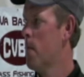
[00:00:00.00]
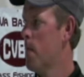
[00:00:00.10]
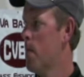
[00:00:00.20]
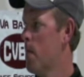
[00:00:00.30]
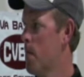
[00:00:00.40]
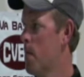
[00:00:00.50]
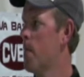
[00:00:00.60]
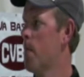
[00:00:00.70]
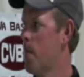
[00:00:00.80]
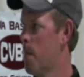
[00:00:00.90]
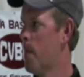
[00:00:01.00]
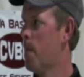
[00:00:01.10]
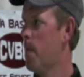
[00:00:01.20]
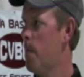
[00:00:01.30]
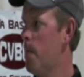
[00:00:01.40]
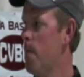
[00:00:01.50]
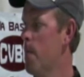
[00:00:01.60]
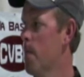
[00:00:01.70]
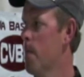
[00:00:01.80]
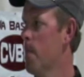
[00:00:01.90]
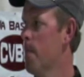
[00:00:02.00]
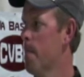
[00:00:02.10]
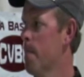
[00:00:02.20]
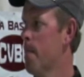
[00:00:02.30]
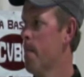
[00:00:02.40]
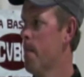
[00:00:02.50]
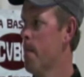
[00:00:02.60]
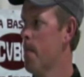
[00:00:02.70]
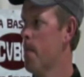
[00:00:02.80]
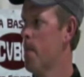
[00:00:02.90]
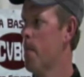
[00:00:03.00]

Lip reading: (not speaking)